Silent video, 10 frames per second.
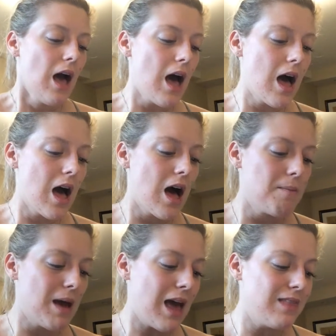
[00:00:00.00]

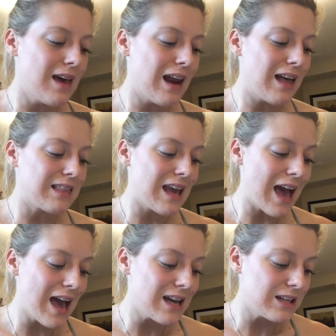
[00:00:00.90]
And then at the
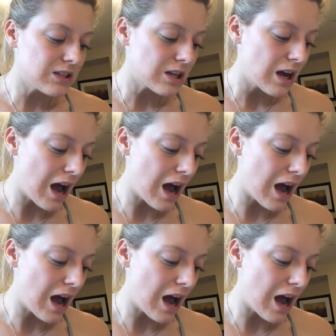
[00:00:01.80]
end,